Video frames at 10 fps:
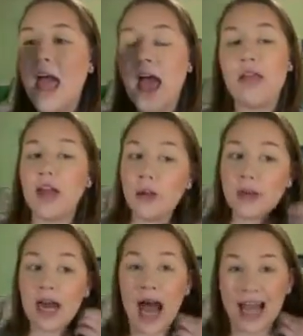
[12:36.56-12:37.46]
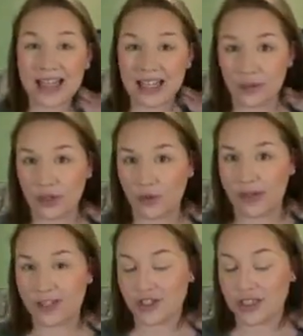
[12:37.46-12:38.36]
And now I'm going to highlight real
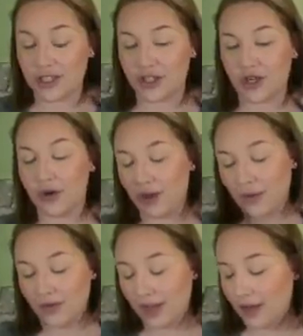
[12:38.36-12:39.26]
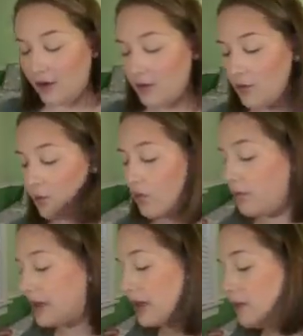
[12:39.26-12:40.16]
quick just to show you, and then we'll
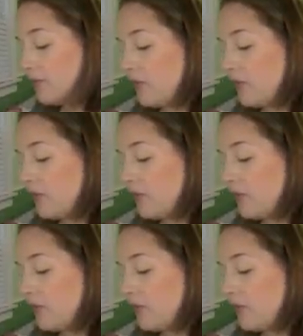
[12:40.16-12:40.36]
be done.